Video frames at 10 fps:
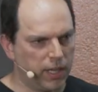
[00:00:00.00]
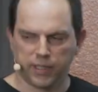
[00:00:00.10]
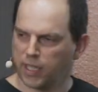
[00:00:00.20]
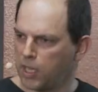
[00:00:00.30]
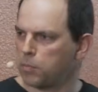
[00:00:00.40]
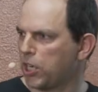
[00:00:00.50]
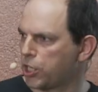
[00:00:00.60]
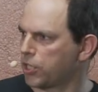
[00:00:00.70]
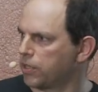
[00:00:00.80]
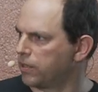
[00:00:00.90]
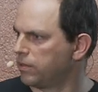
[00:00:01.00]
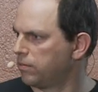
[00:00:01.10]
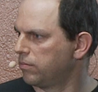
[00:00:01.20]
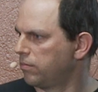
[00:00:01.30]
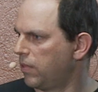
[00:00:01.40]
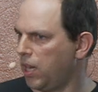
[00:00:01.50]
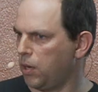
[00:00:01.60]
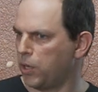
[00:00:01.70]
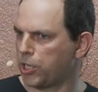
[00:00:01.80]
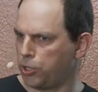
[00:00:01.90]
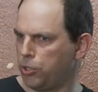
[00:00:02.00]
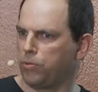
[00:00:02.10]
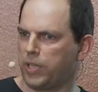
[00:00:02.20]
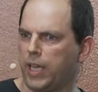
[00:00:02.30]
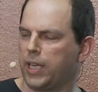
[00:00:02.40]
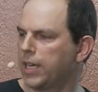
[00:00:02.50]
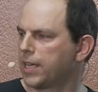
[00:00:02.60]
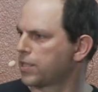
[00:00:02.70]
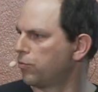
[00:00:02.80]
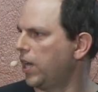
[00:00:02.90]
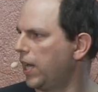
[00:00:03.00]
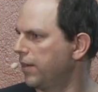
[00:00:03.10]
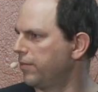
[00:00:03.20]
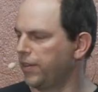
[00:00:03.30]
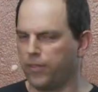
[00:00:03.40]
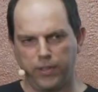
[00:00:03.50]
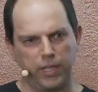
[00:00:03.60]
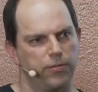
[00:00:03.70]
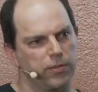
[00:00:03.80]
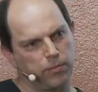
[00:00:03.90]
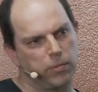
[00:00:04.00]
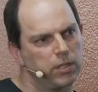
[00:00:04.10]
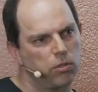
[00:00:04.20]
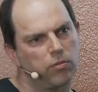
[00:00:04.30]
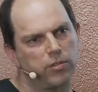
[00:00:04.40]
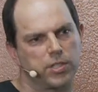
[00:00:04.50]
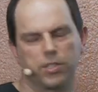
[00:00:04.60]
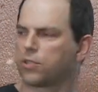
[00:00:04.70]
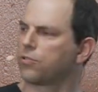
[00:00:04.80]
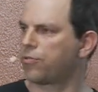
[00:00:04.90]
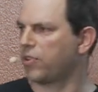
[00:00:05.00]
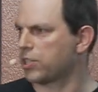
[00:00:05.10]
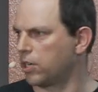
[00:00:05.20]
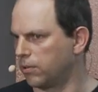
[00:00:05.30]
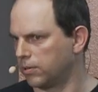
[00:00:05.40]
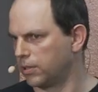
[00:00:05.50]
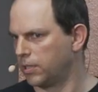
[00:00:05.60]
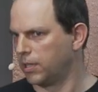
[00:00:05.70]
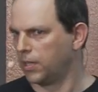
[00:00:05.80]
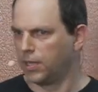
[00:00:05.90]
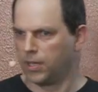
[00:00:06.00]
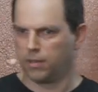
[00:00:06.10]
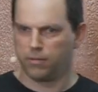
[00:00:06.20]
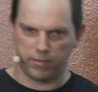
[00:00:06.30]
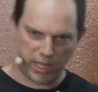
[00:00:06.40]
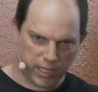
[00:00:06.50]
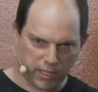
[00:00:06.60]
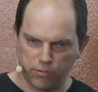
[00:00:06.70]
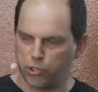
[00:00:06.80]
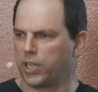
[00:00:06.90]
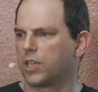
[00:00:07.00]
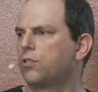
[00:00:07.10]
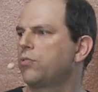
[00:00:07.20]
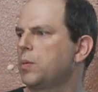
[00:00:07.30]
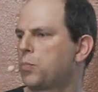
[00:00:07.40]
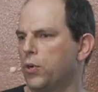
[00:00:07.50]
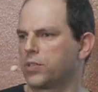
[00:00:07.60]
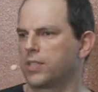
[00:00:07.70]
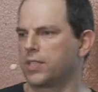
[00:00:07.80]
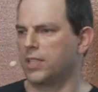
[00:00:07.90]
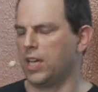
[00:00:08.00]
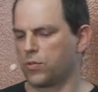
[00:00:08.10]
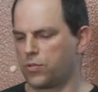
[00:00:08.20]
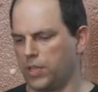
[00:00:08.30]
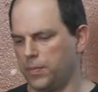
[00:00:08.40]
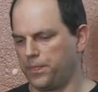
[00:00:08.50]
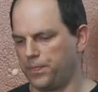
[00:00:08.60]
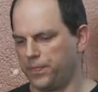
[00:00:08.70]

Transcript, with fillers: and then they measured how much new data has arrived. And I mean, if it went over a certain threshold, they triggered a reprocessing downstream,